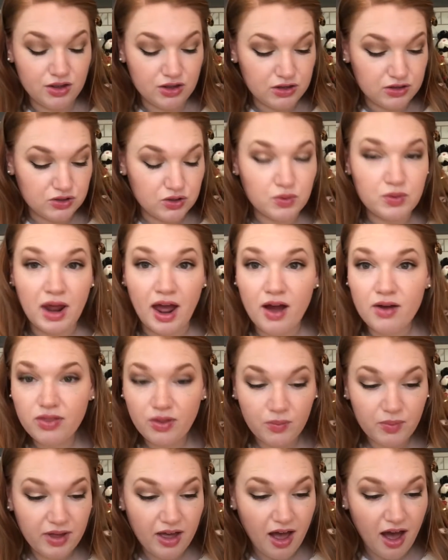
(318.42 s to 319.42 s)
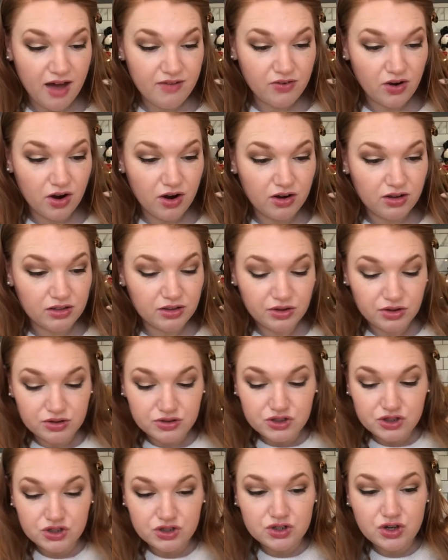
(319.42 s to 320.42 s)
So now that we have our little
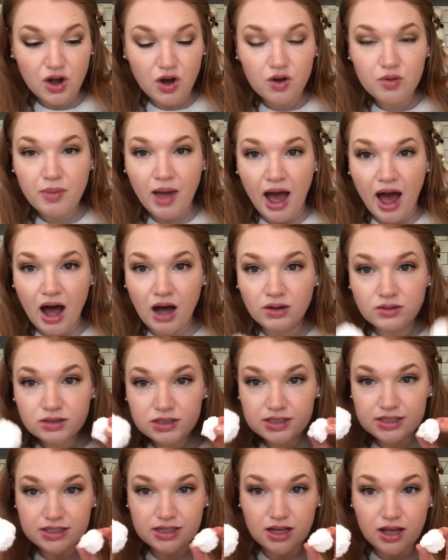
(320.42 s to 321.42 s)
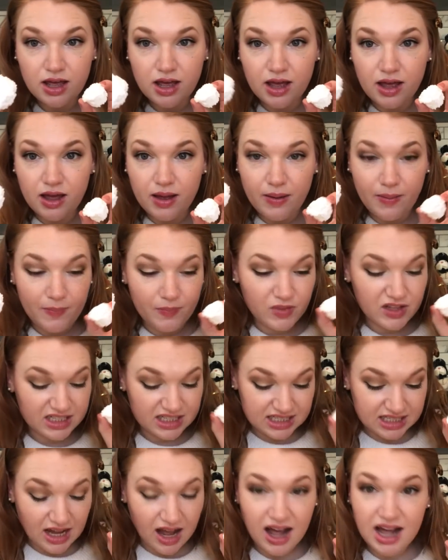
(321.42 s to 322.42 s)
snow mounds
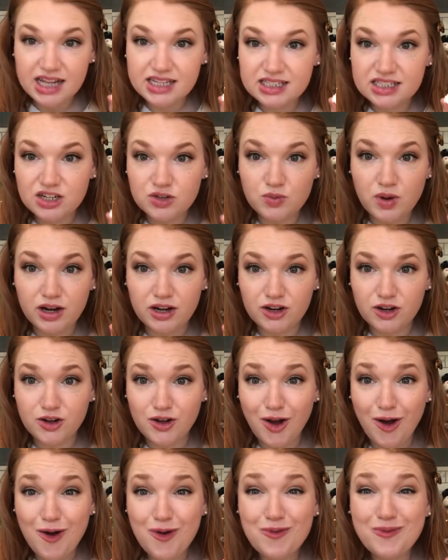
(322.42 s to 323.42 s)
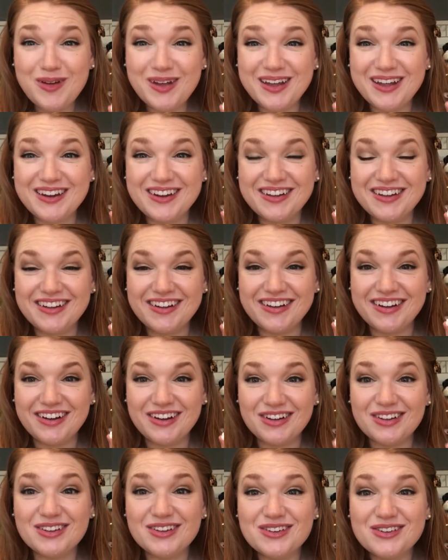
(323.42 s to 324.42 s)
sized and ready to go, we can
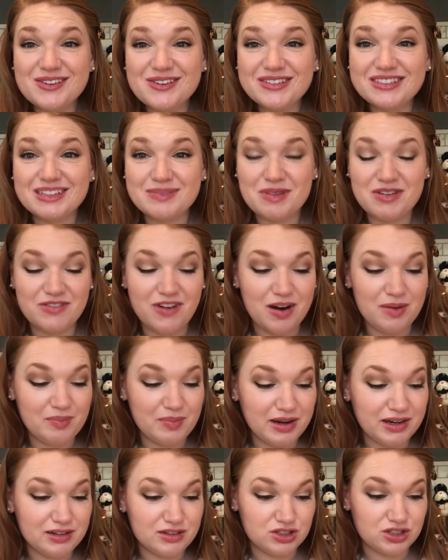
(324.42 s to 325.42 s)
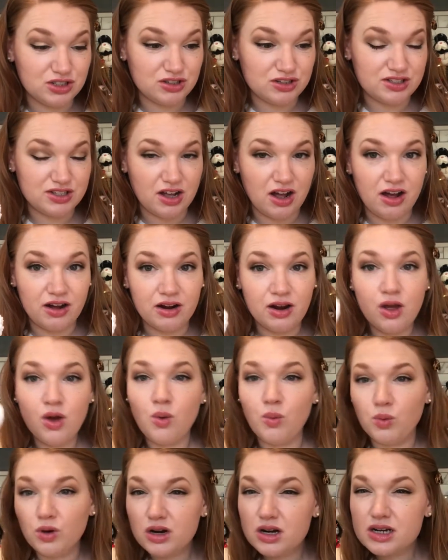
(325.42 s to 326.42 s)
glue some of our miniatures on.
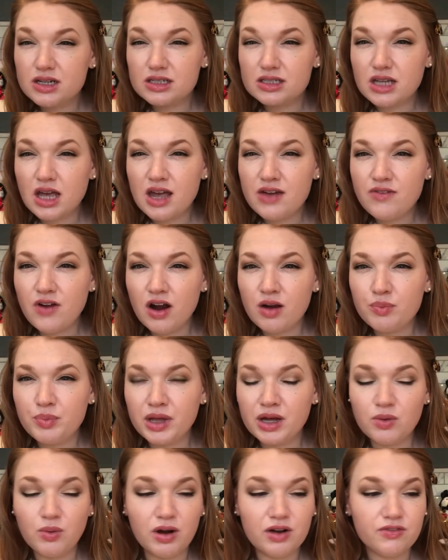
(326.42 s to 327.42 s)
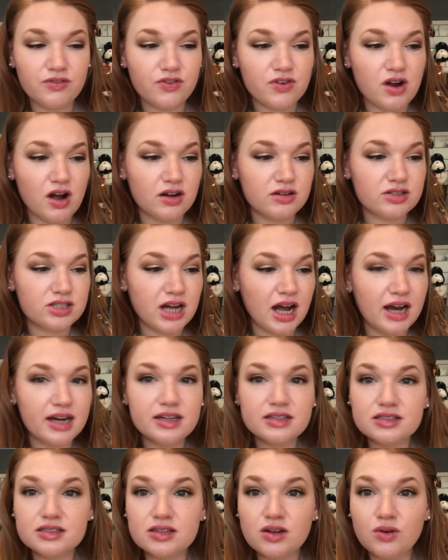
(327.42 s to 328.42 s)
We're gonna save our big one for our
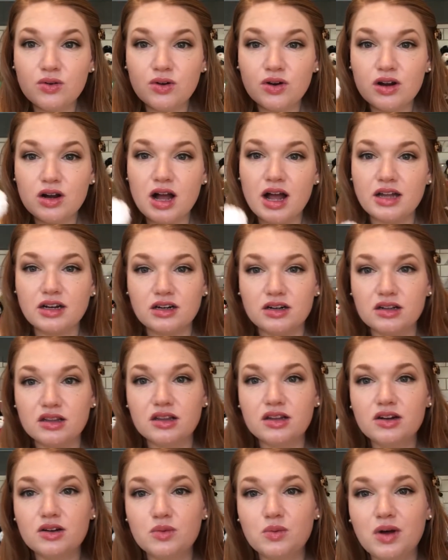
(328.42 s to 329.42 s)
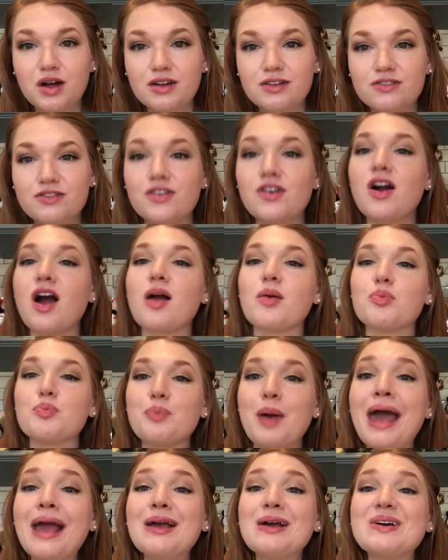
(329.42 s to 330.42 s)
dinosaur and our little one for our
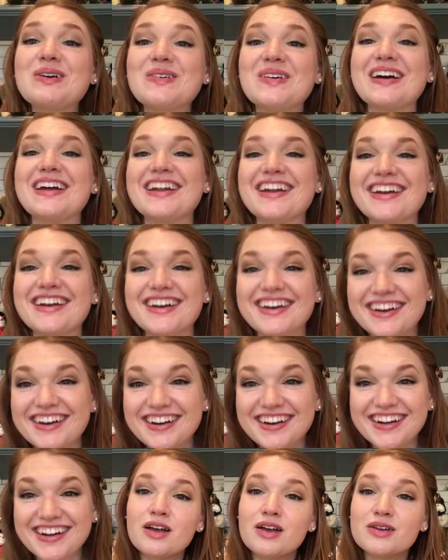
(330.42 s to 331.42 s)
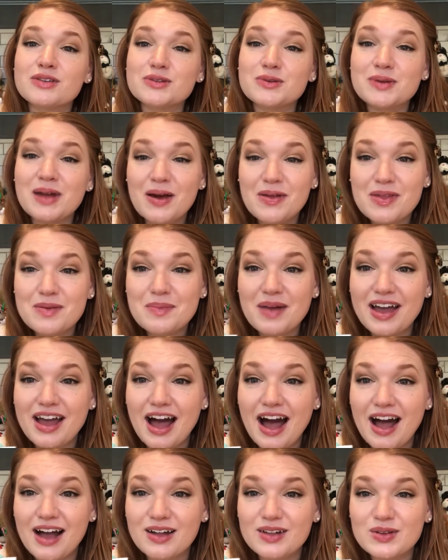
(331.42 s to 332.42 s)
penguin. So now that my
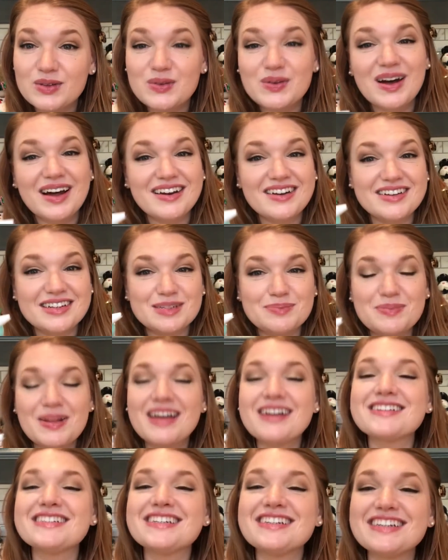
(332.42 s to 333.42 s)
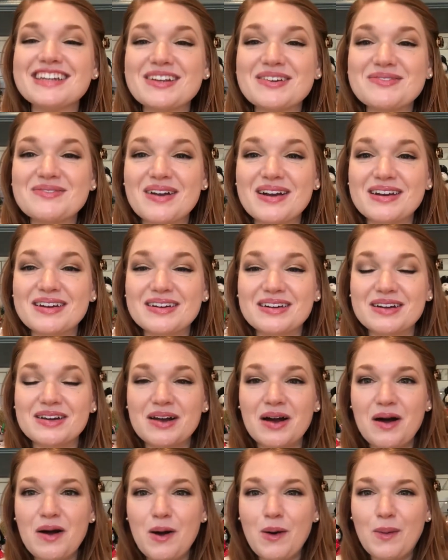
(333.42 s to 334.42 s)
hot glue gun is plugged in and ready to
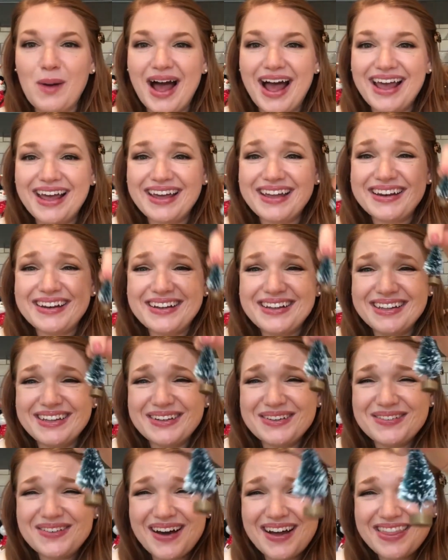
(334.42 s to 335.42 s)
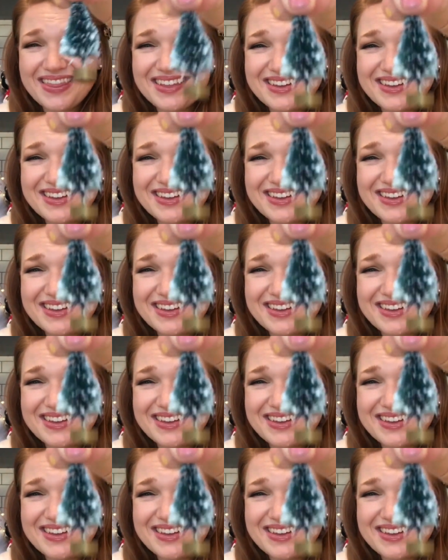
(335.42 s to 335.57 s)
go, I can glue on